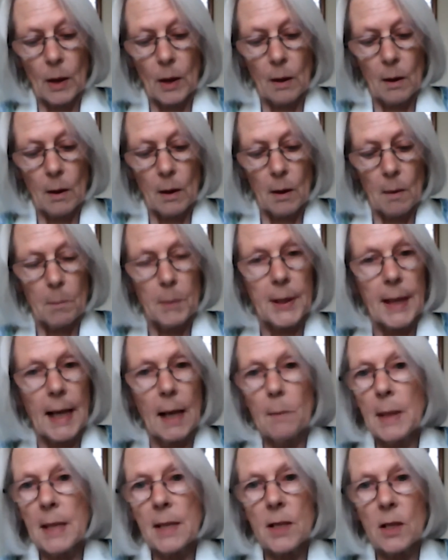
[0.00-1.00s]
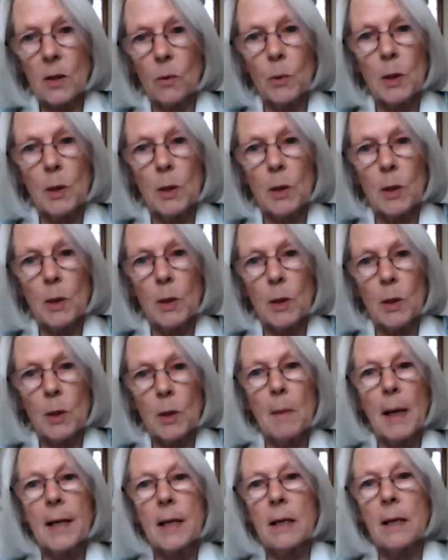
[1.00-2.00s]
But that means that we
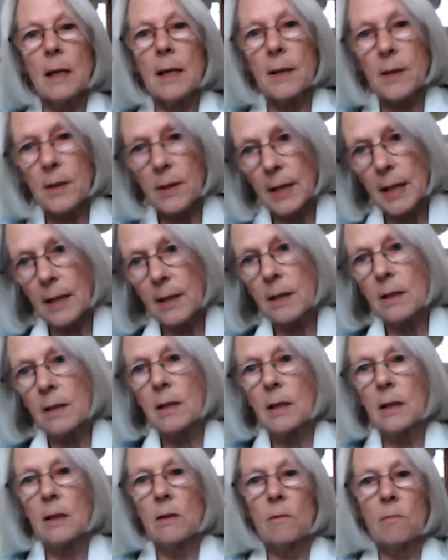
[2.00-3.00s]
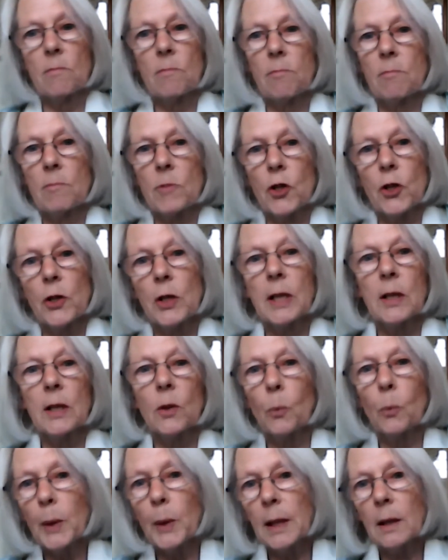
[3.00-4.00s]
may assist in turning the
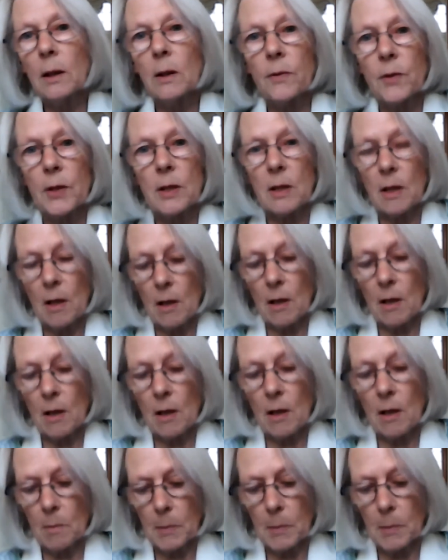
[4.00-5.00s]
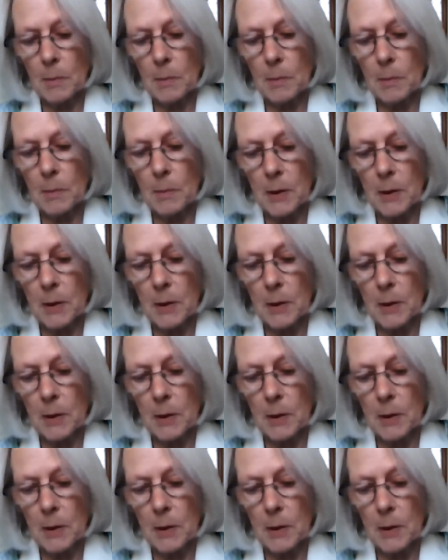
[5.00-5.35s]
wheel of the Dharma